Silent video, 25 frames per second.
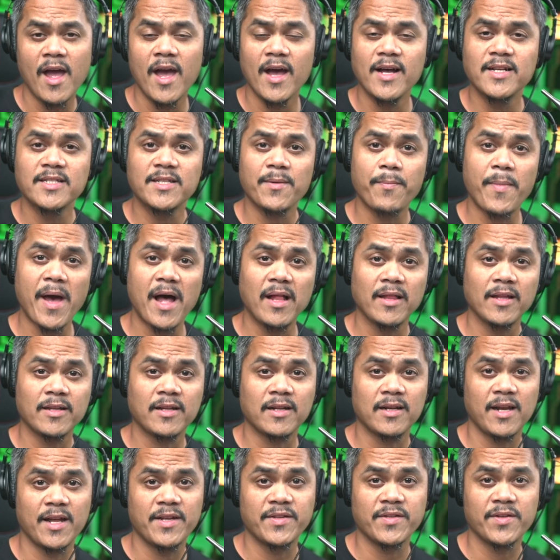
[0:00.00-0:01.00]
as a palate
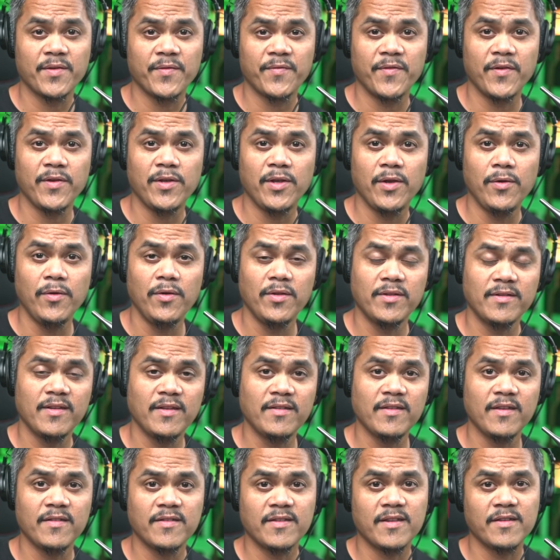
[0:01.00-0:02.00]
cleanser for you,
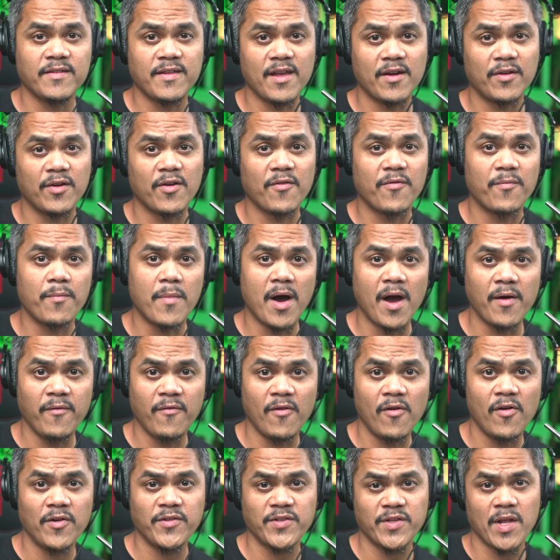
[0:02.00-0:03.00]
this is the sound of my
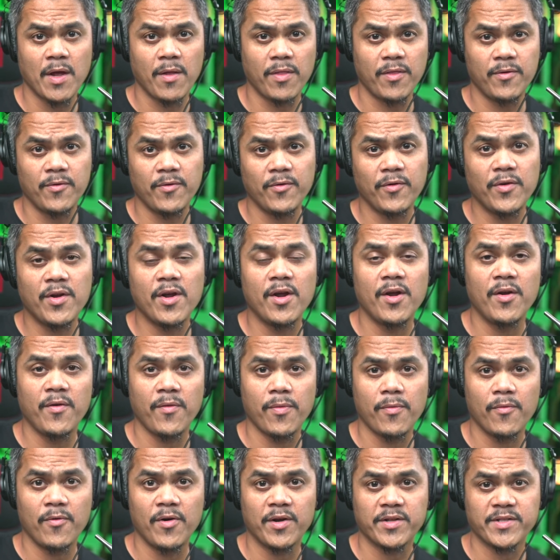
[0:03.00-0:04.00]
voice through the
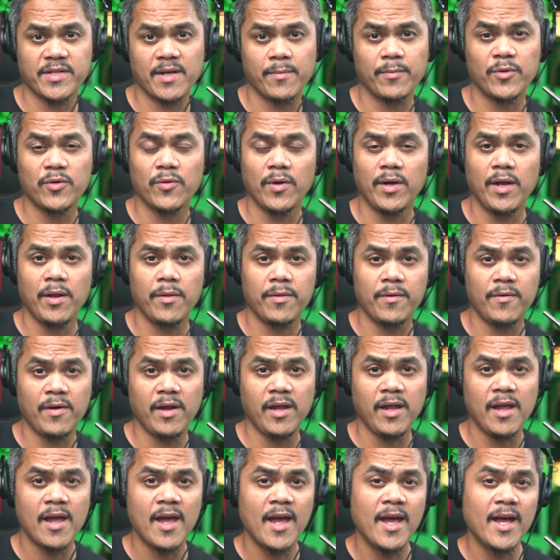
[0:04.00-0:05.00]
Earthworks
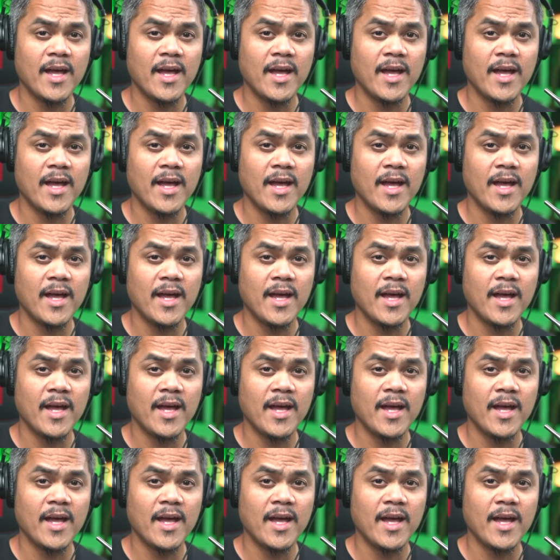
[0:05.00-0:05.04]
M23.